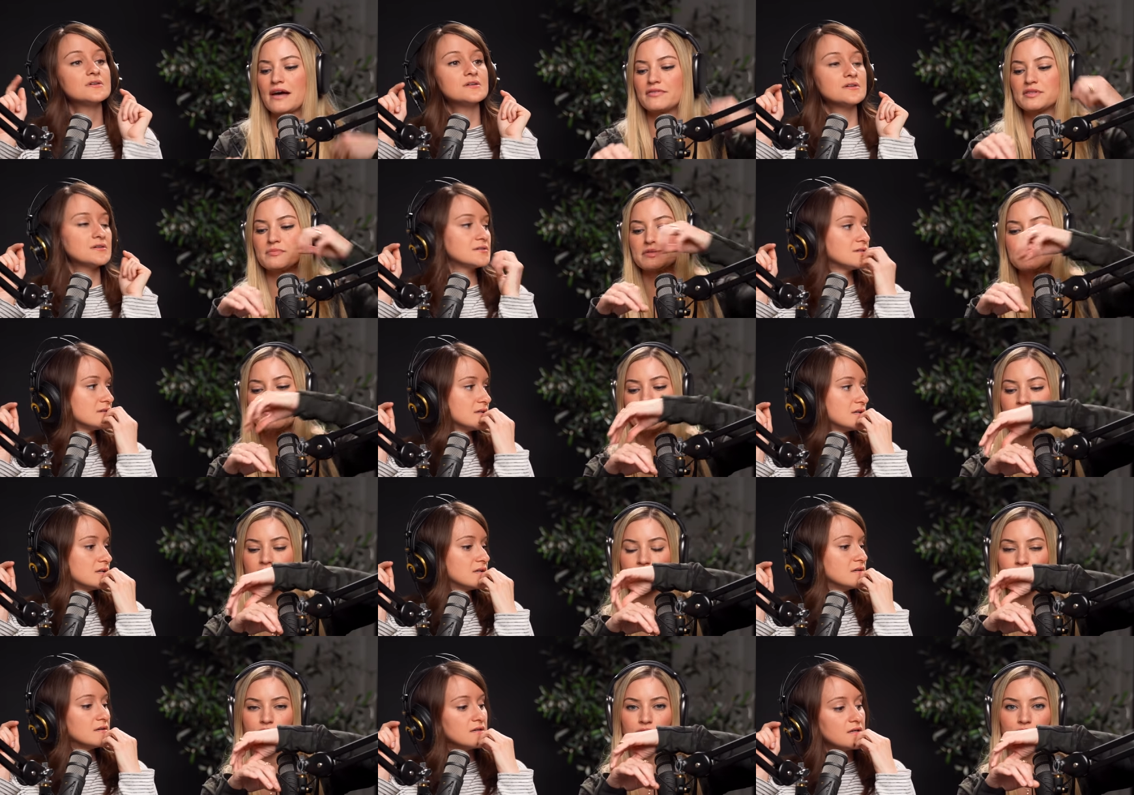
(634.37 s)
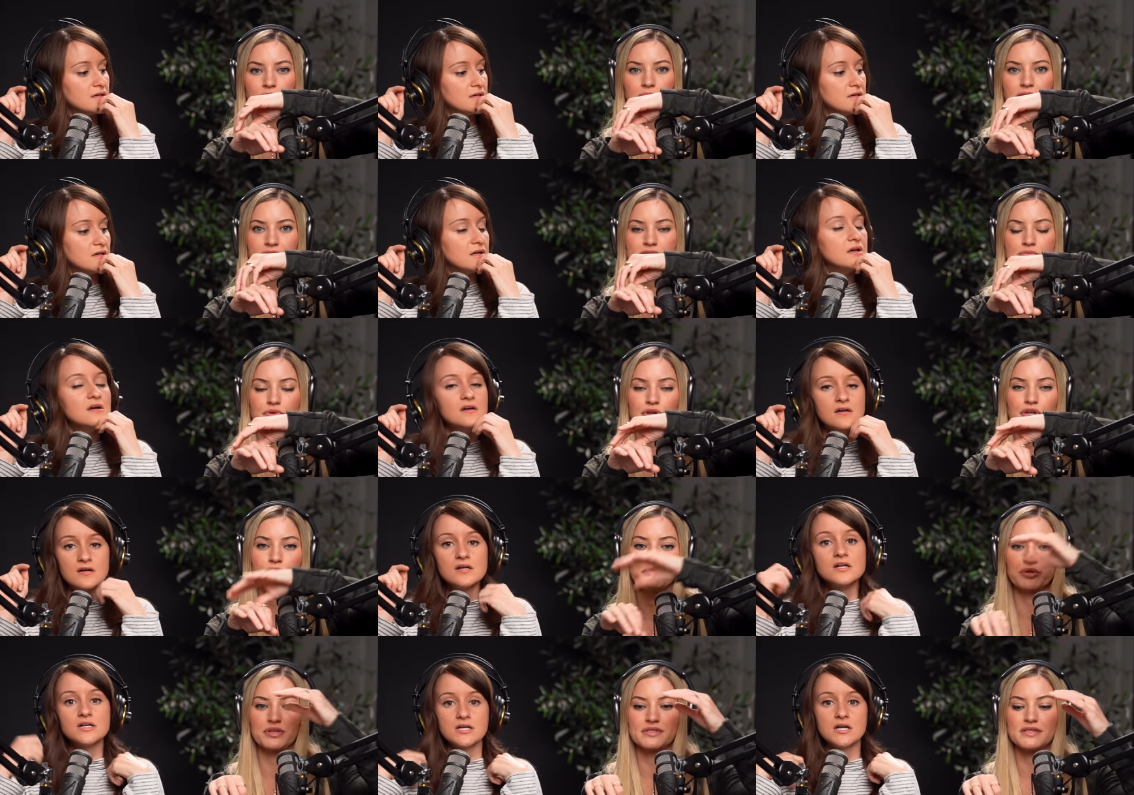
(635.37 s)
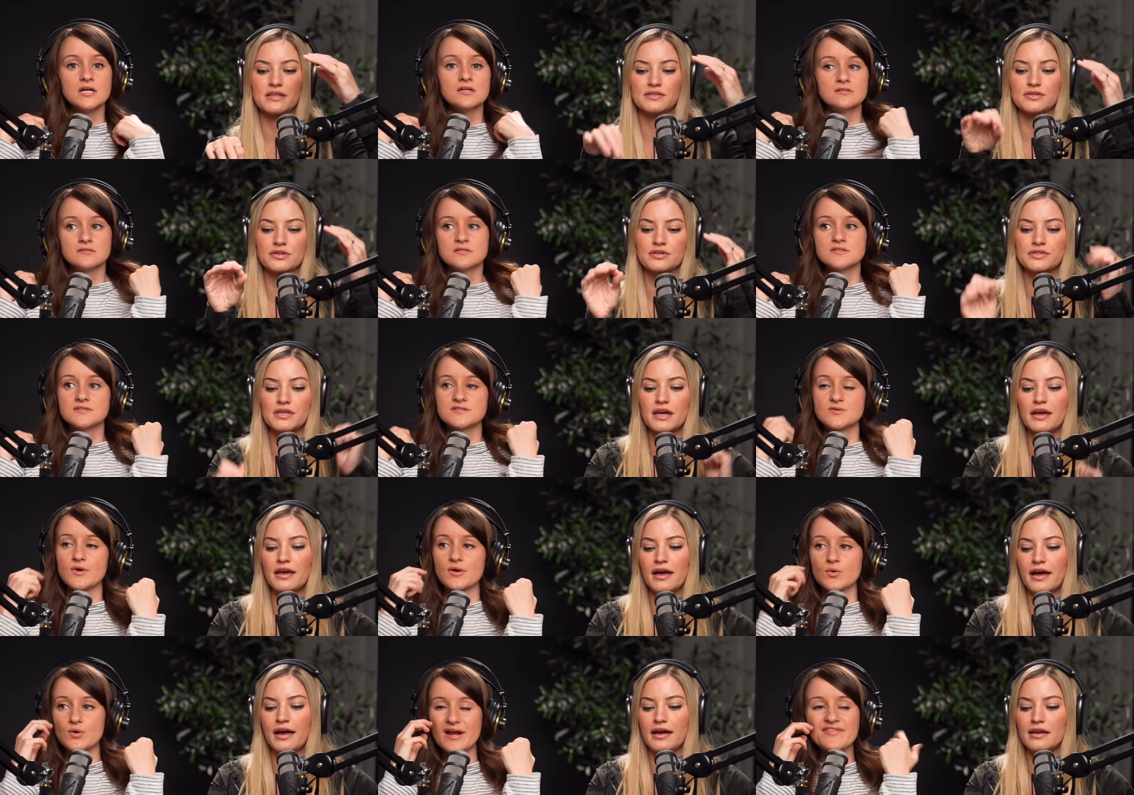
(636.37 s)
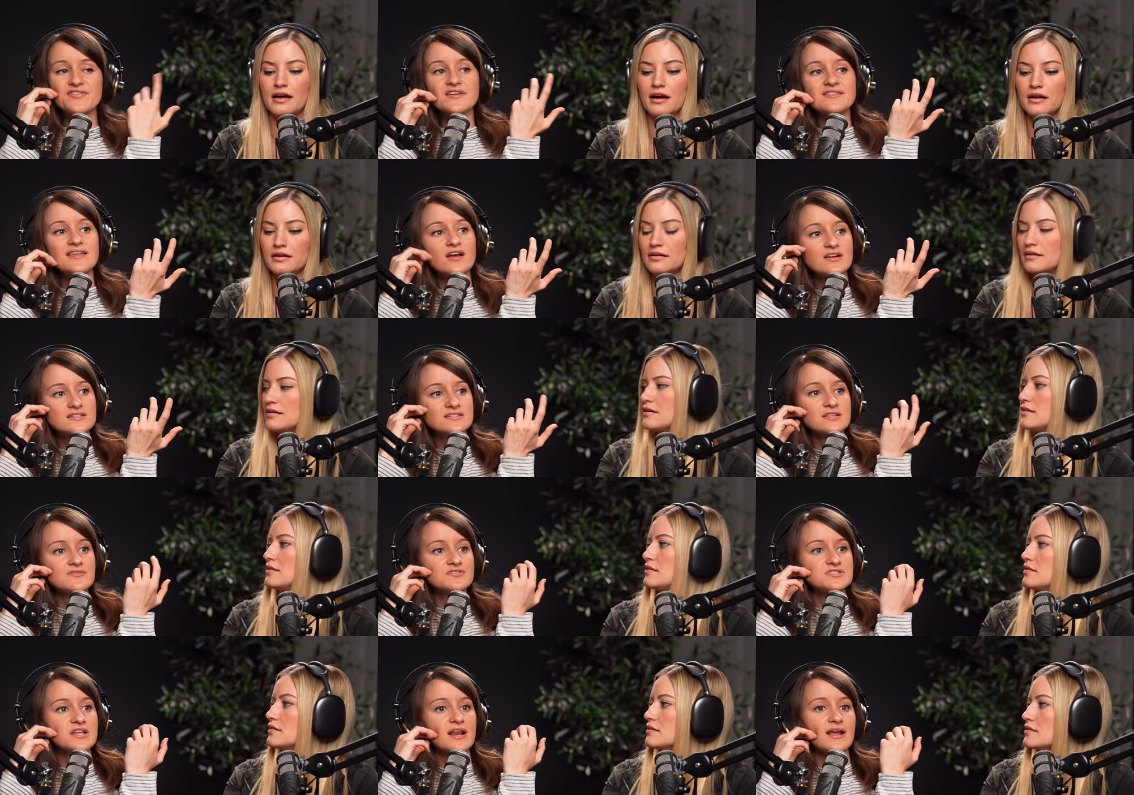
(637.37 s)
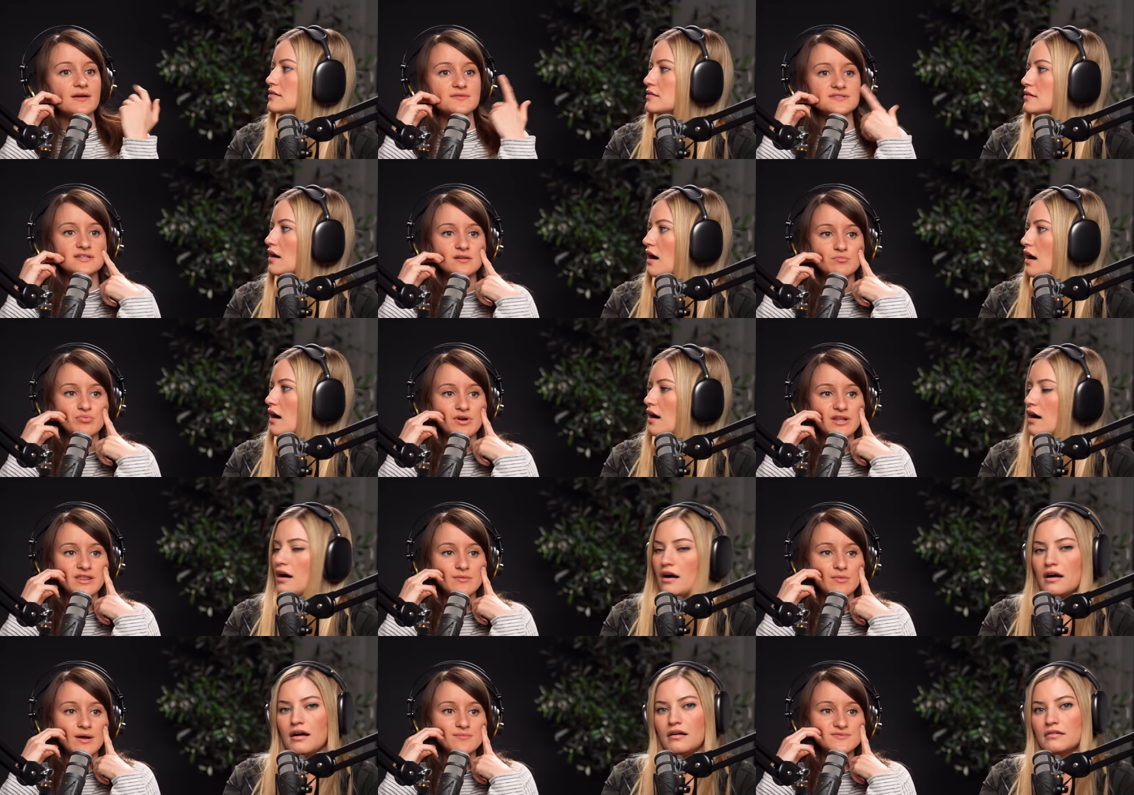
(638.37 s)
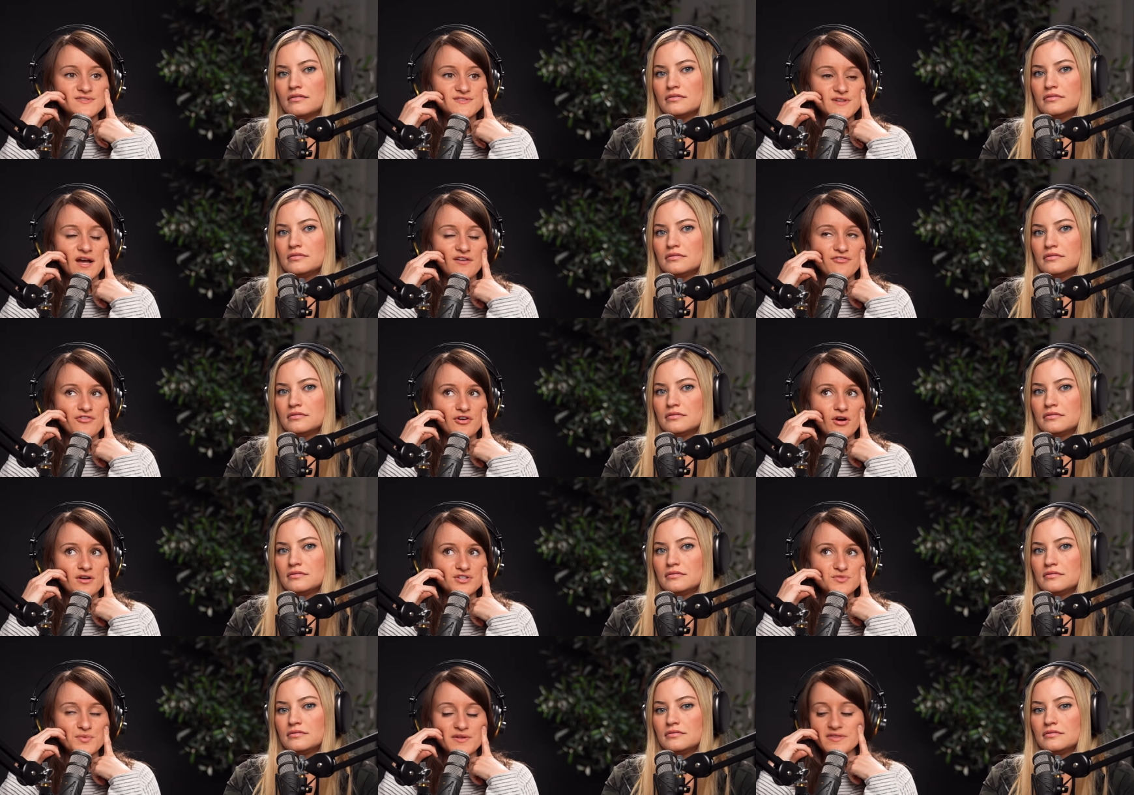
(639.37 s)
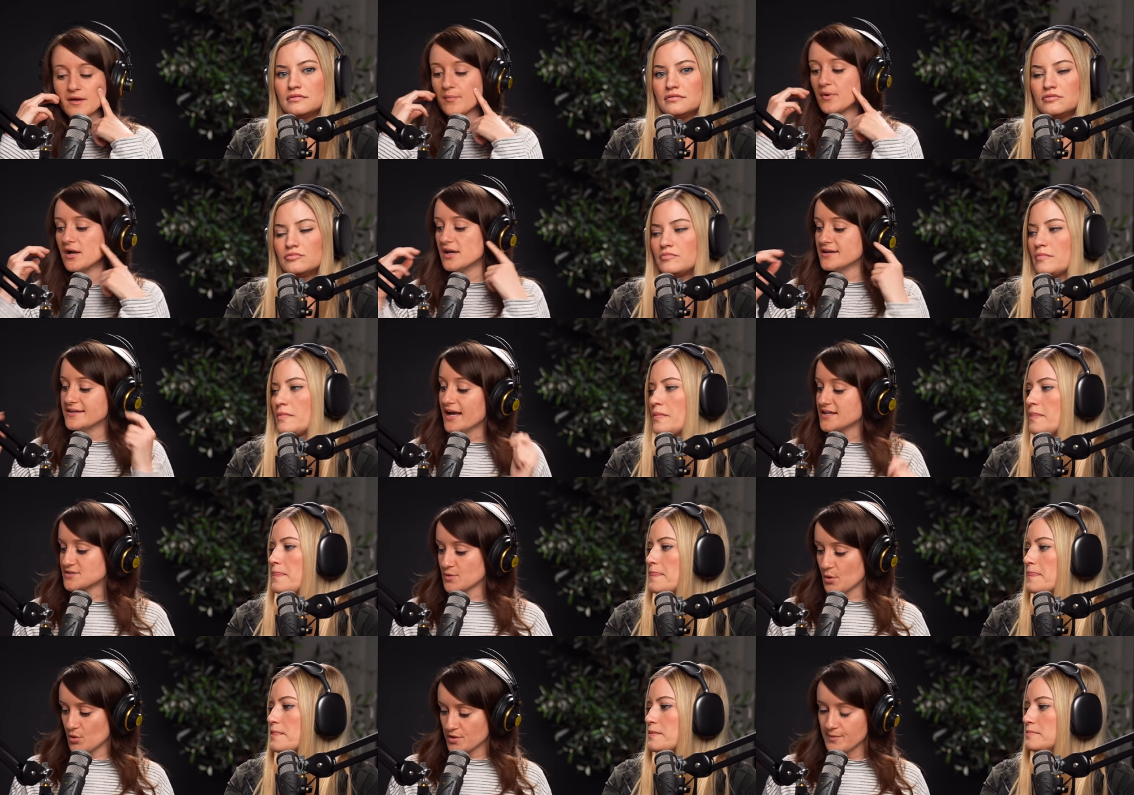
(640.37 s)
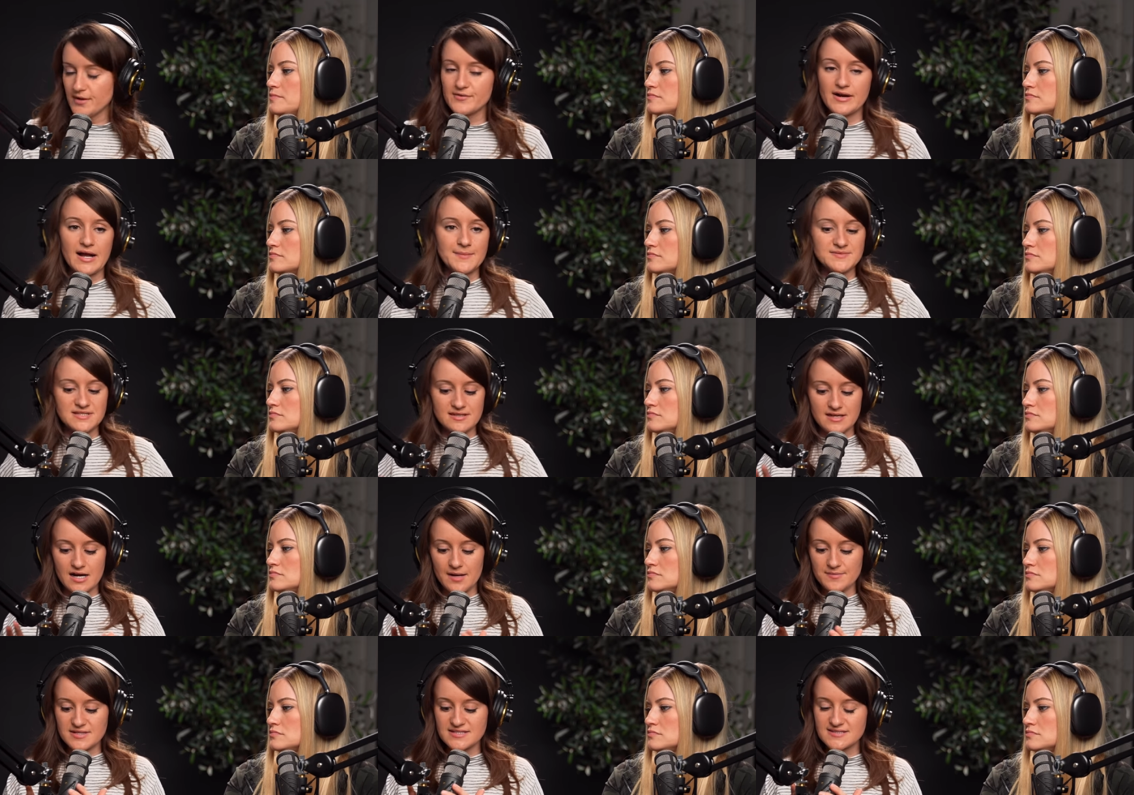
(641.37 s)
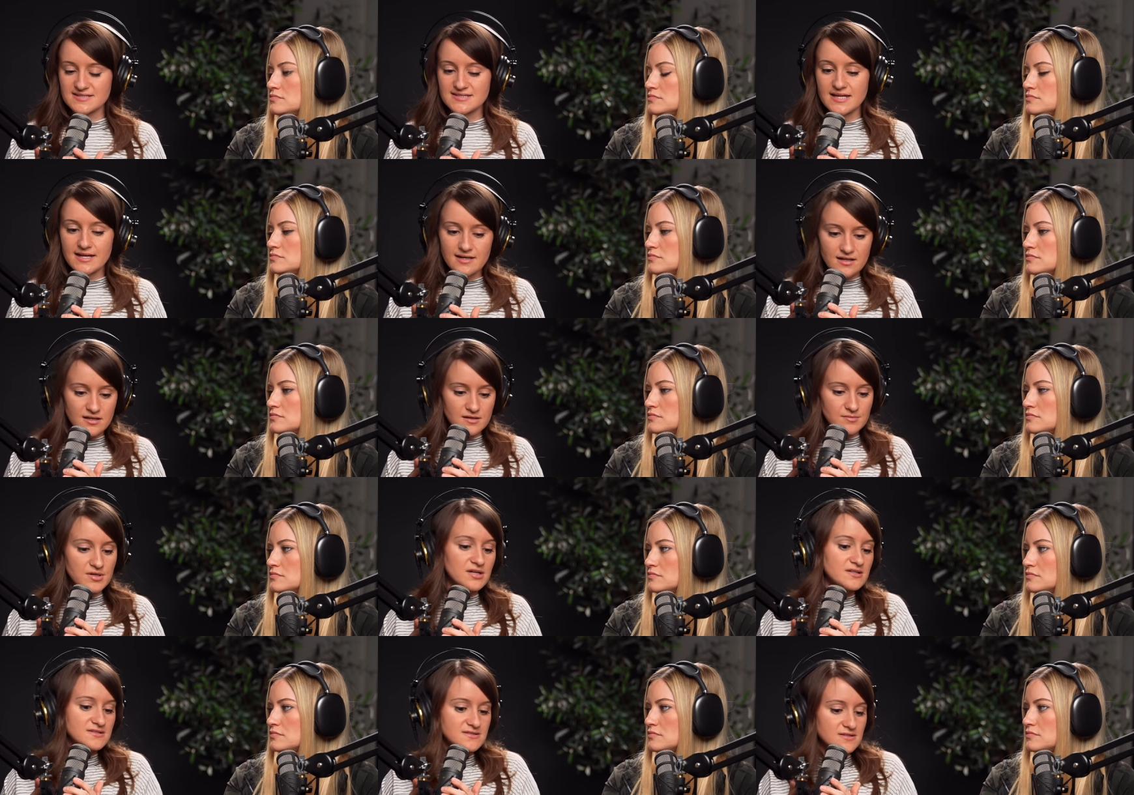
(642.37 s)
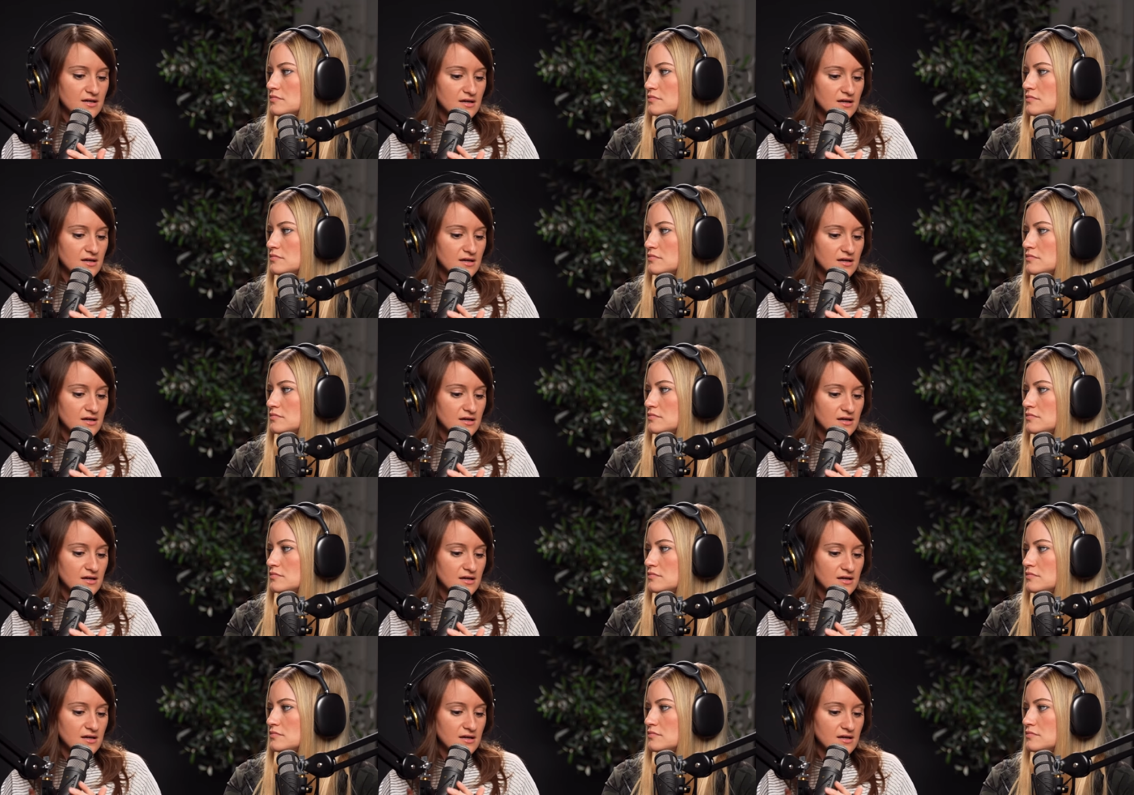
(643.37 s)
Speaker 1: have a specific little place where you can put the sensors. So I, and, I think uh, they
Speaker 2: got delivered today. I was going to bring them. I'm oh. forgot to bring oh. them. Yeah, so I ordered my wraps, and then I'm excited because